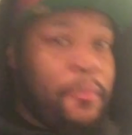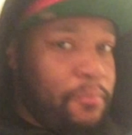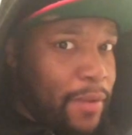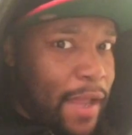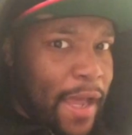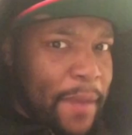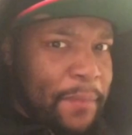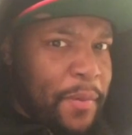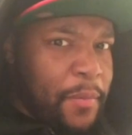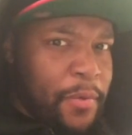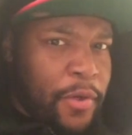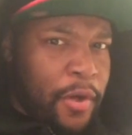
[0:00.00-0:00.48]

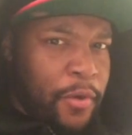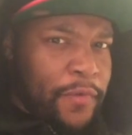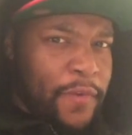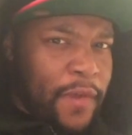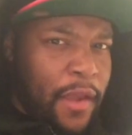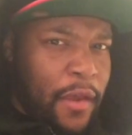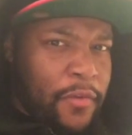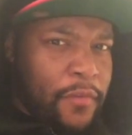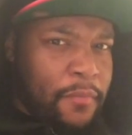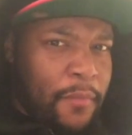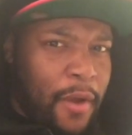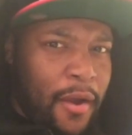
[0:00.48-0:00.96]
Black people don't
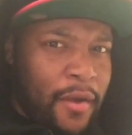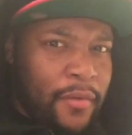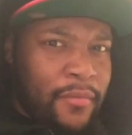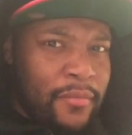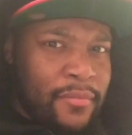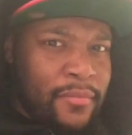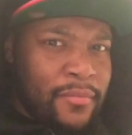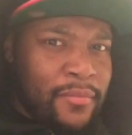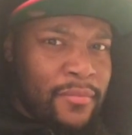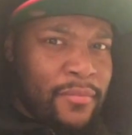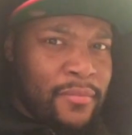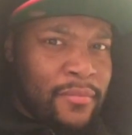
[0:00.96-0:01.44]
sound smart.
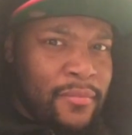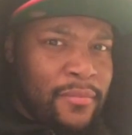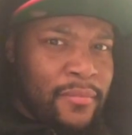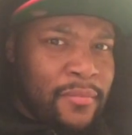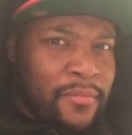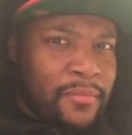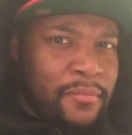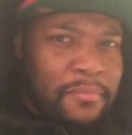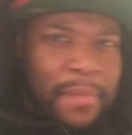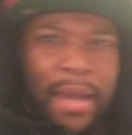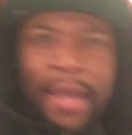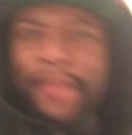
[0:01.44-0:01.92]

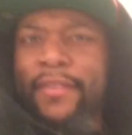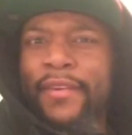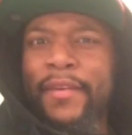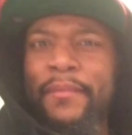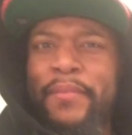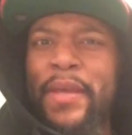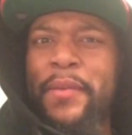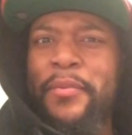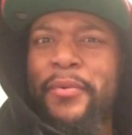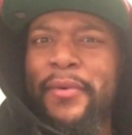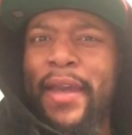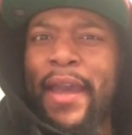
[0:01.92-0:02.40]
Mexican
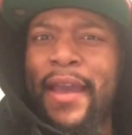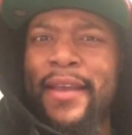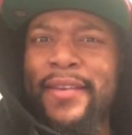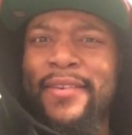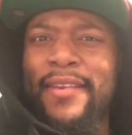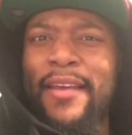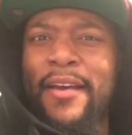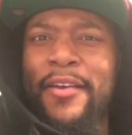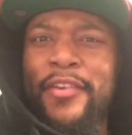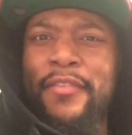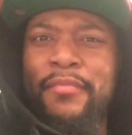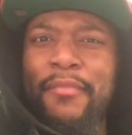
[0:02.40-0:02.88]
people can't
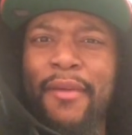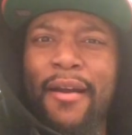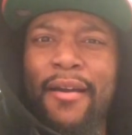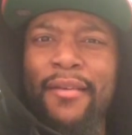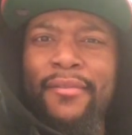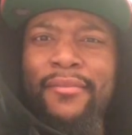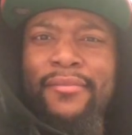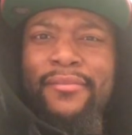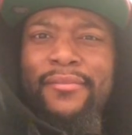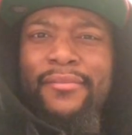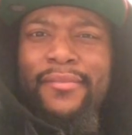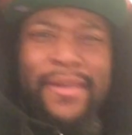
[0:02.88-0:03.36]
sound
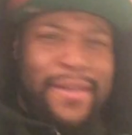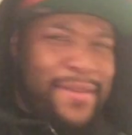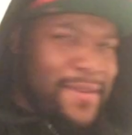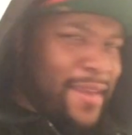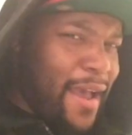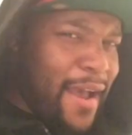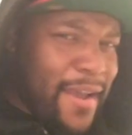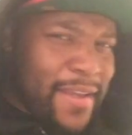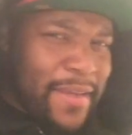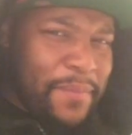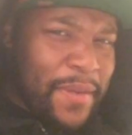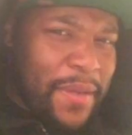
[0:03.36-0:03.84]
smart.
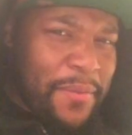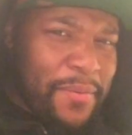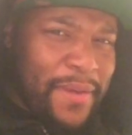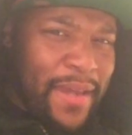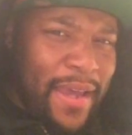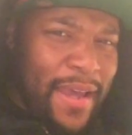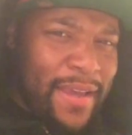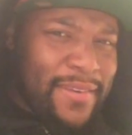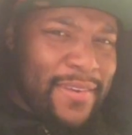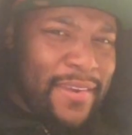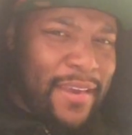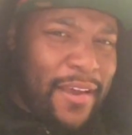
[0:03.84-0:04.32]
Italian people
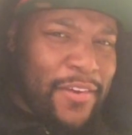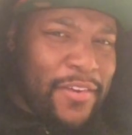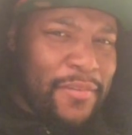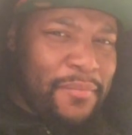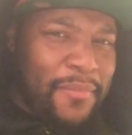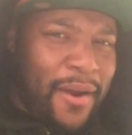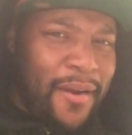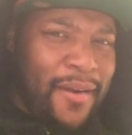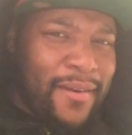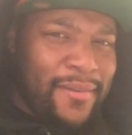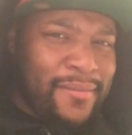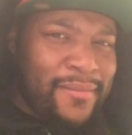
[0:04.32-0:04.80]
can't sound
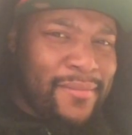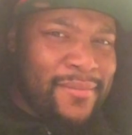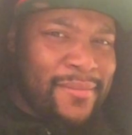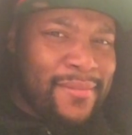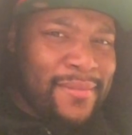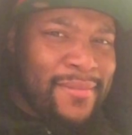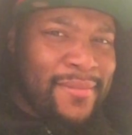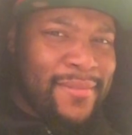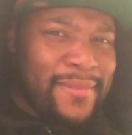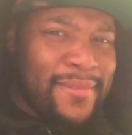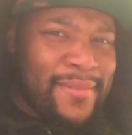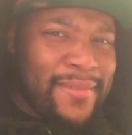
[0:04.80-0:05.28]
smart.
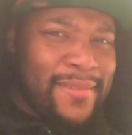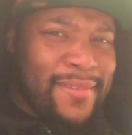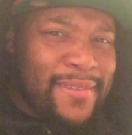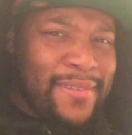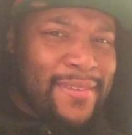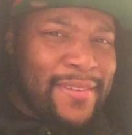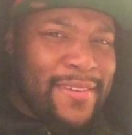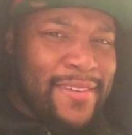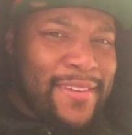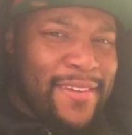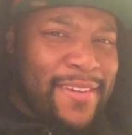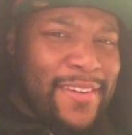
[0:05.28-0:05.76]

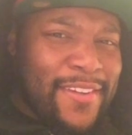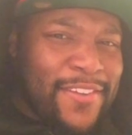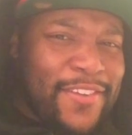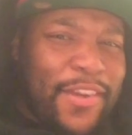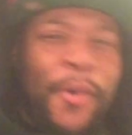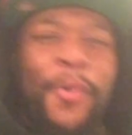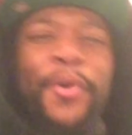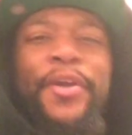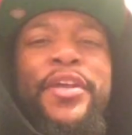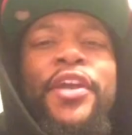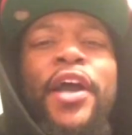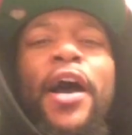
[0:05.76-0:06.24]

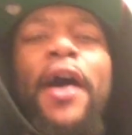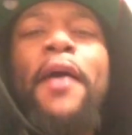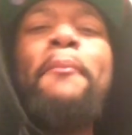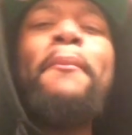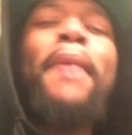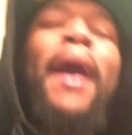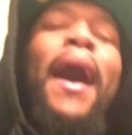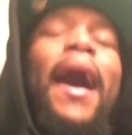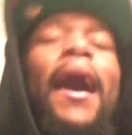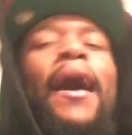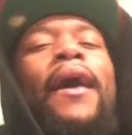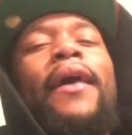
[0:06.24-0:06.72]
So in your
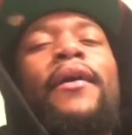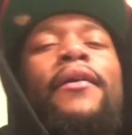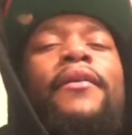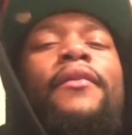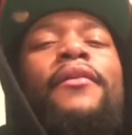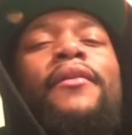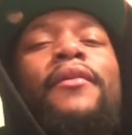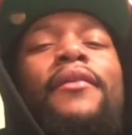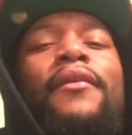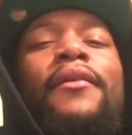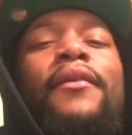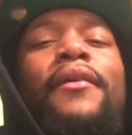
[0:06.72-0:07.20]

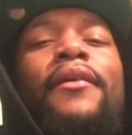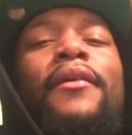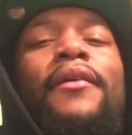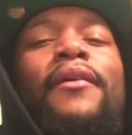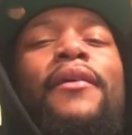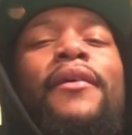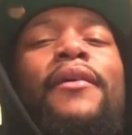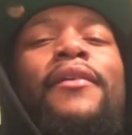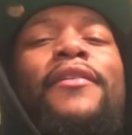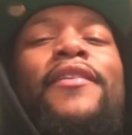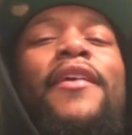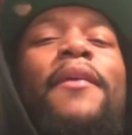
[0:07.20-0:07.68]
mind,
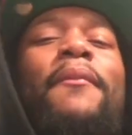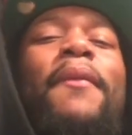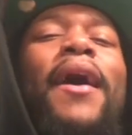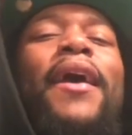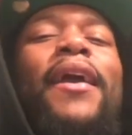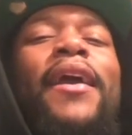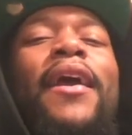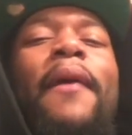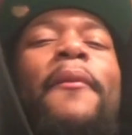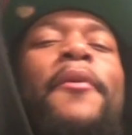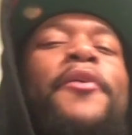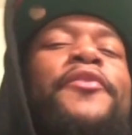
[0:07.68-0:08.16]

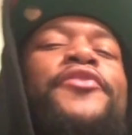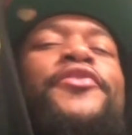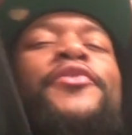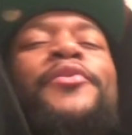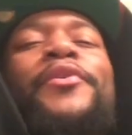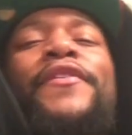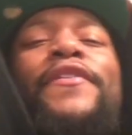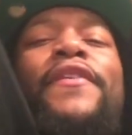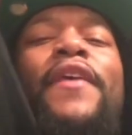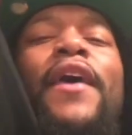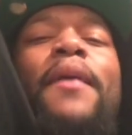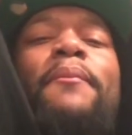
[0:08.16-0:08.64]
somebody coming to you
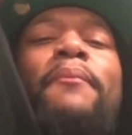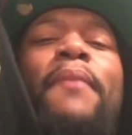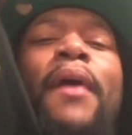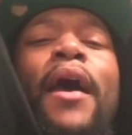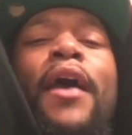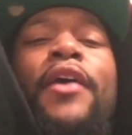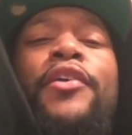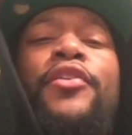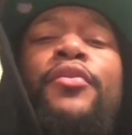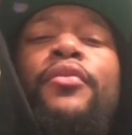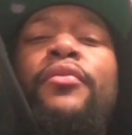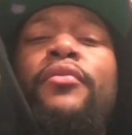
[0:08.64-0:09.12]
and saying,
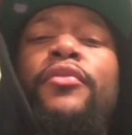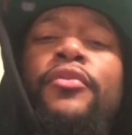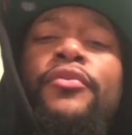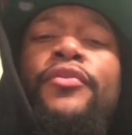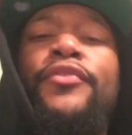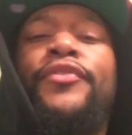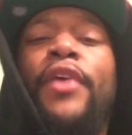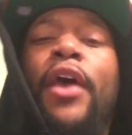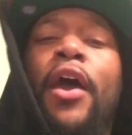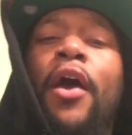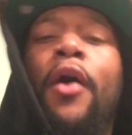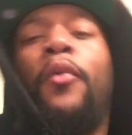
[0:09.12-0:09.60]
man, you
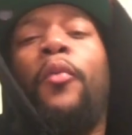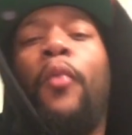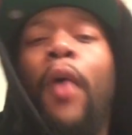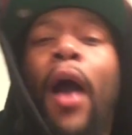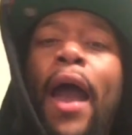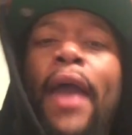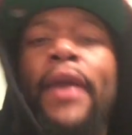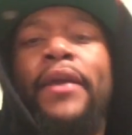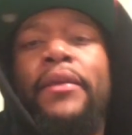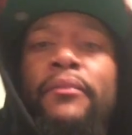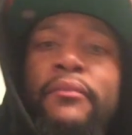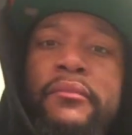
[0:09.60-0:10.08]
sound
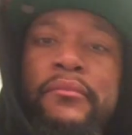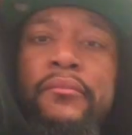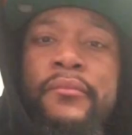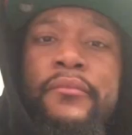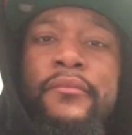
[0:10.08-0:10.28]
white,